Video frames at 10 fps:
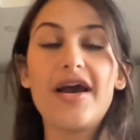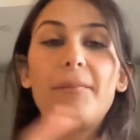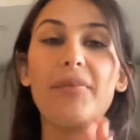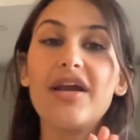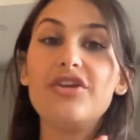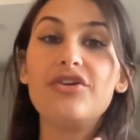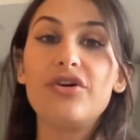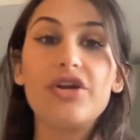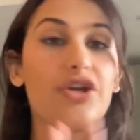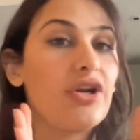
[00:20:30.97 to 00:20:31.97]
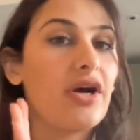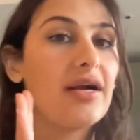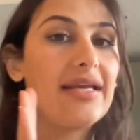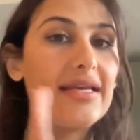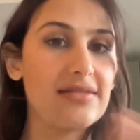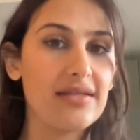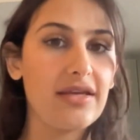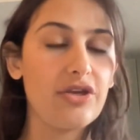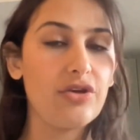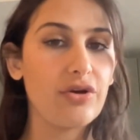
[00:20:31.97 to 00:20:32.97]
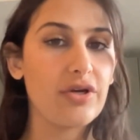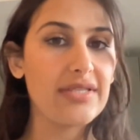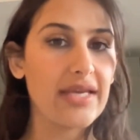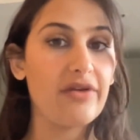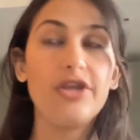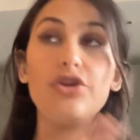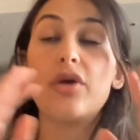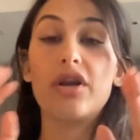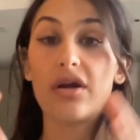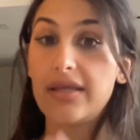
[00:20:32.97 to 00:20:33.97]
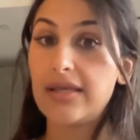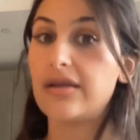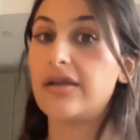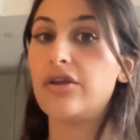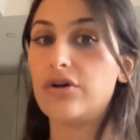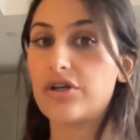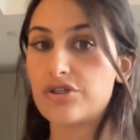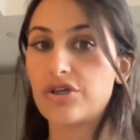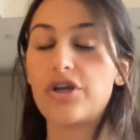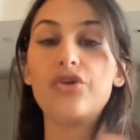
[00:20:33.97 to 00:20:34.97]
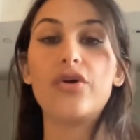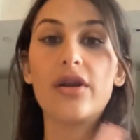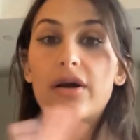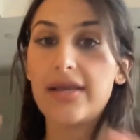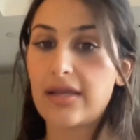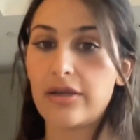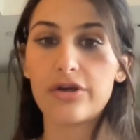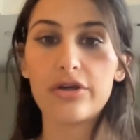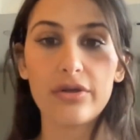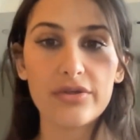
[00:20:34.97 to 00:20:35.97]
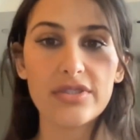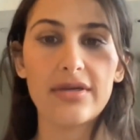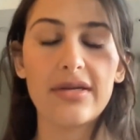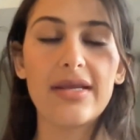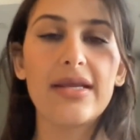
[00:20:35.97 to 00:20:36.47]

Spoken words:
but you know you're not eating your dairy, you are not eating your sugar, you are not eating your gluten.